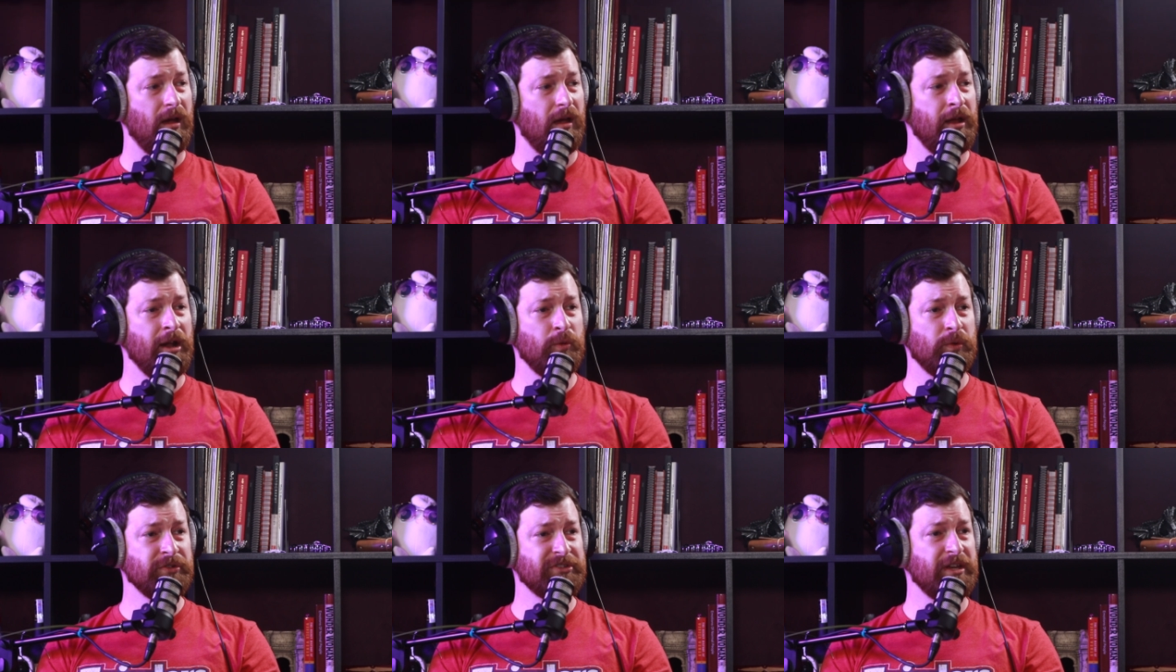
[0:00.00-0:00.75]
And I
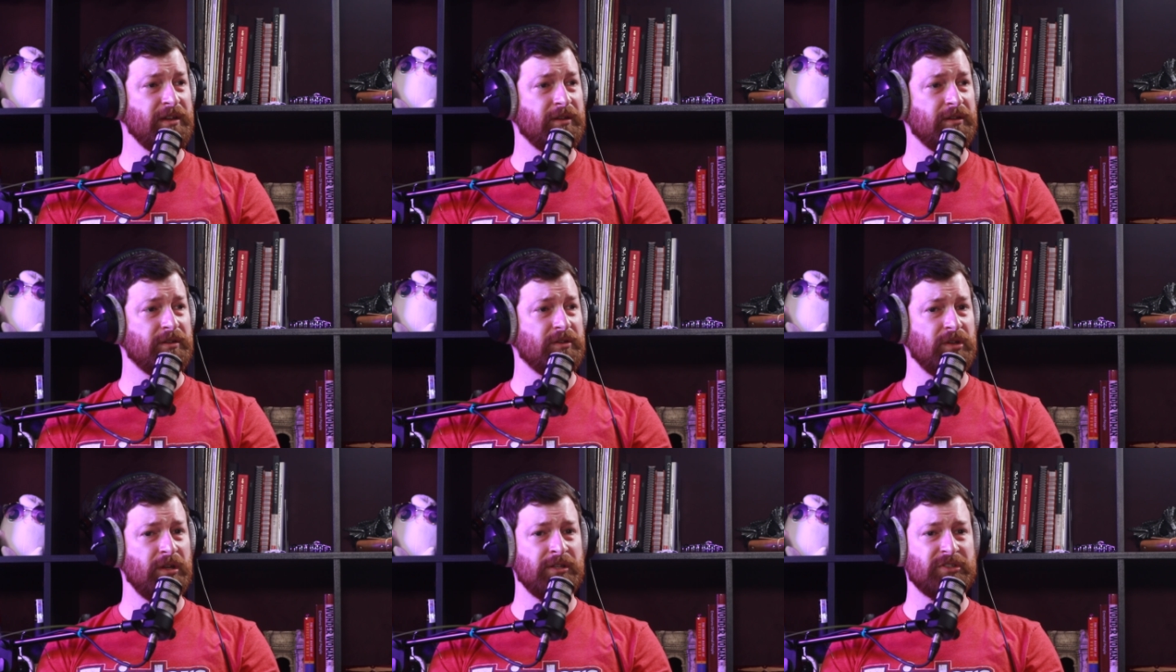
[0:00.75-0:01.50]
will say,
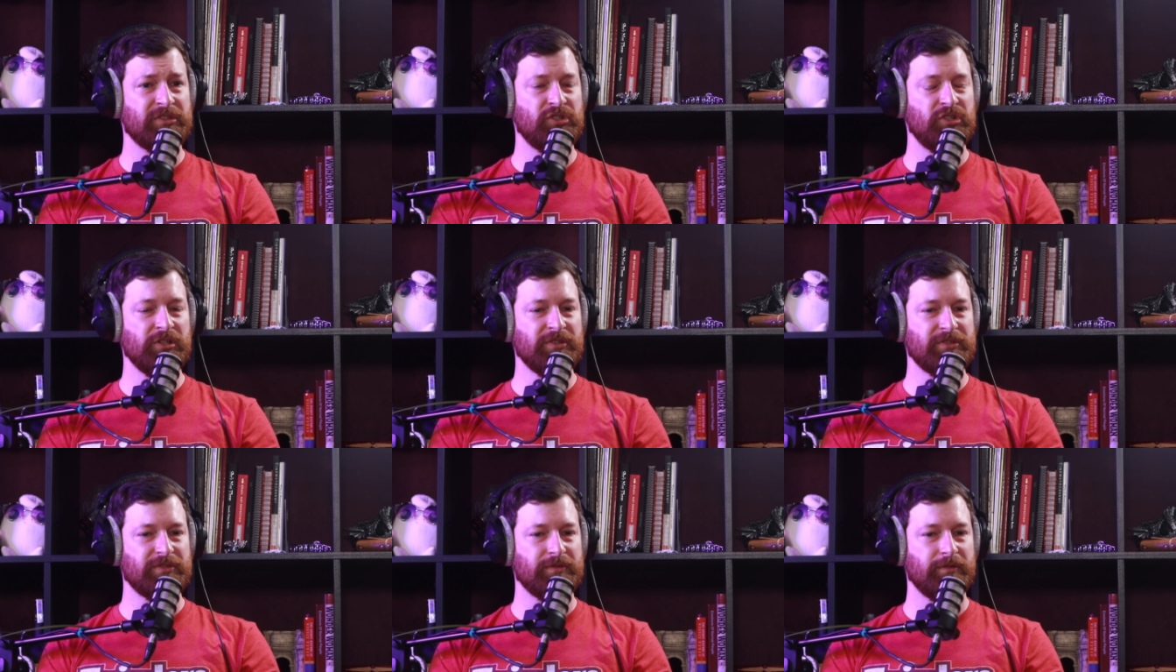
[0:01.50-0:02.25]
it's just